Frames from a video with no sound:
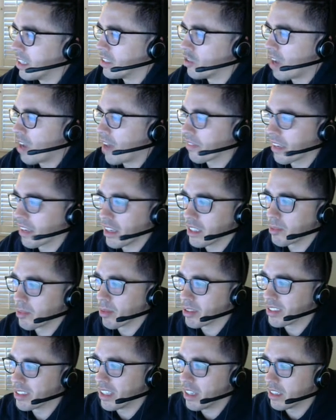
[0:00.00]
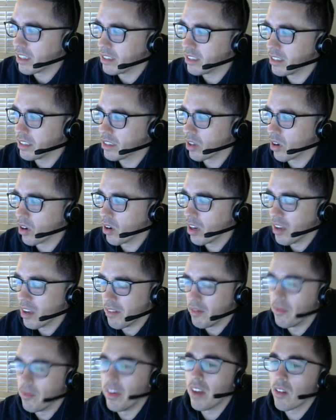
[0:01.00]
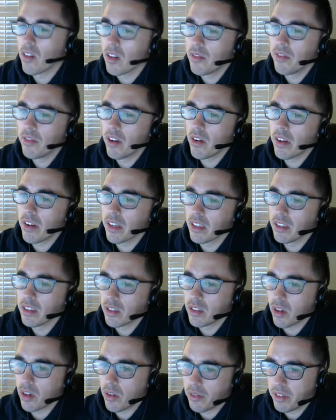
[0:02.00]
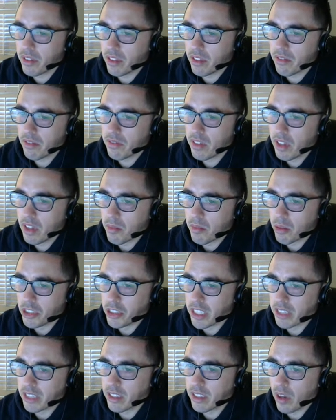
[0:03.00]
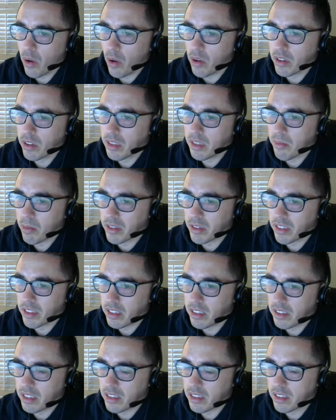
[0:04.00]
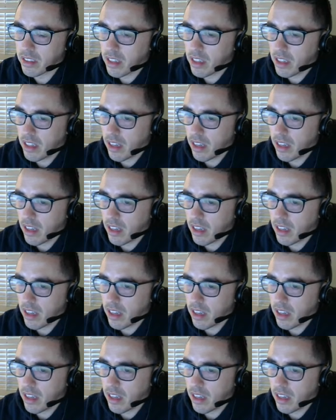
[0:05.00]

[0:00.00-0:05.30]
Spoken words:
DraftKings percentage. These are very, very conservative projected ownership percentages.